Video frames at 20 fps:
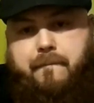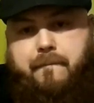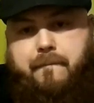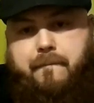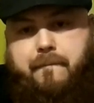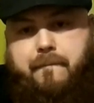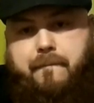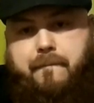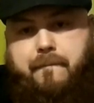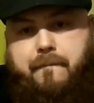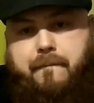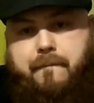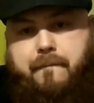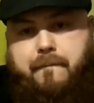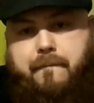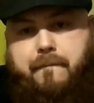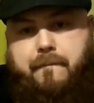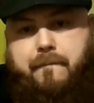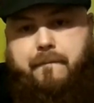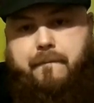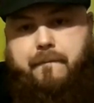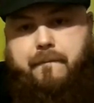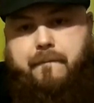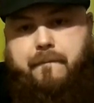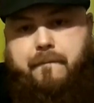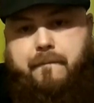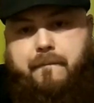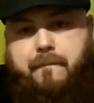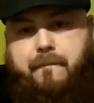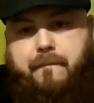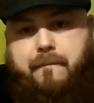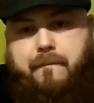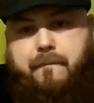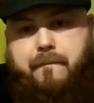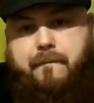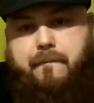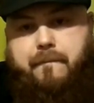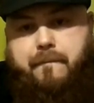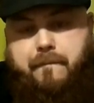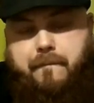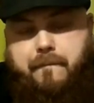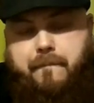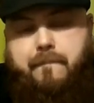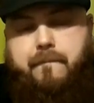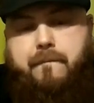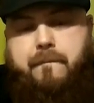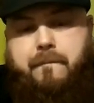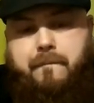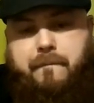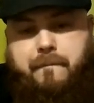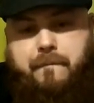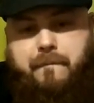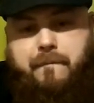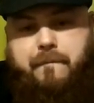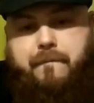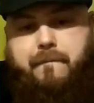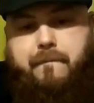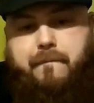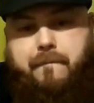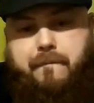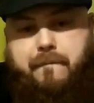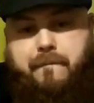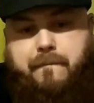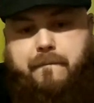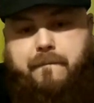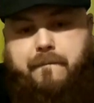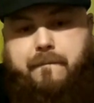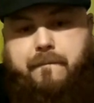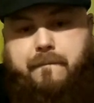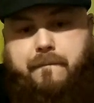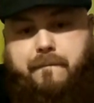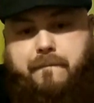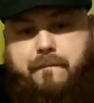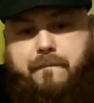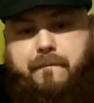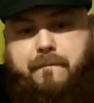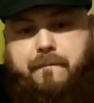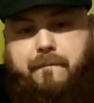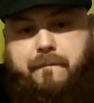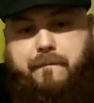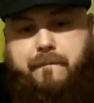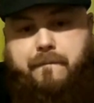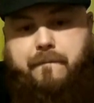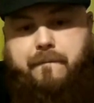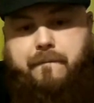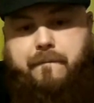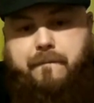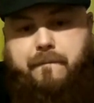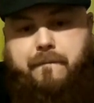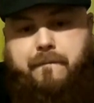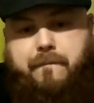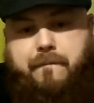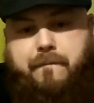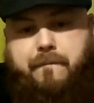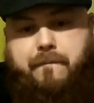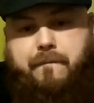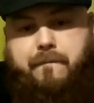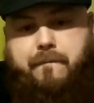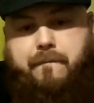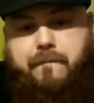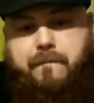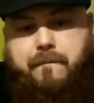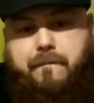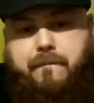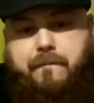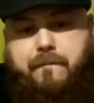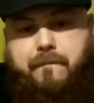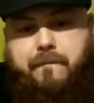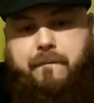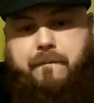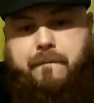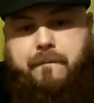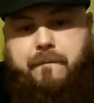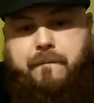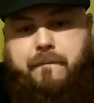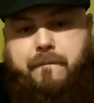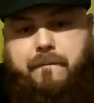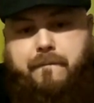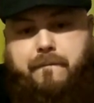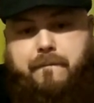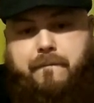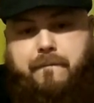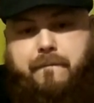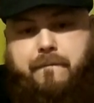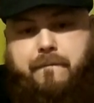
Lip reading: The person shown says nothing.